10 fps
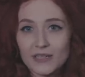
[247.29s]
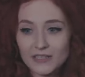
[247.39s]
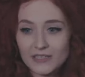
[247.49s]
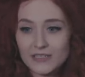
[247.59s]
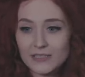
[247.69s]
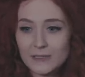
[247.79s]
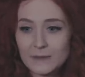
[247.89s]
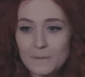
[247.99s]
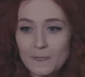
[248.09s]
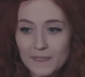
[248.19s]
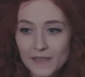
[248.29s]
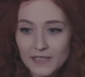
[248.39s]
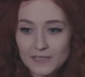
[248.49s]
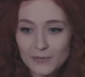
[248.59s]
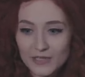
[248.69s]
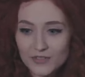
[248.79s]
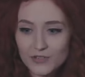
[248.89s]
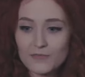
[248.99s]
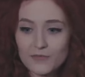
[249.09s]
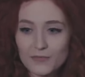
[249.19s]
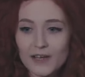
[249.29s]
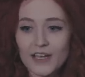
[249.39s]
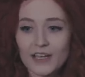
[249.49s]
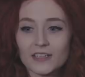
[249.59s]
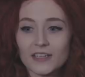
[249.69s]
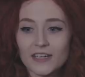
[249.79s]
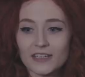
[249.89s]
because it's been a dream of mine.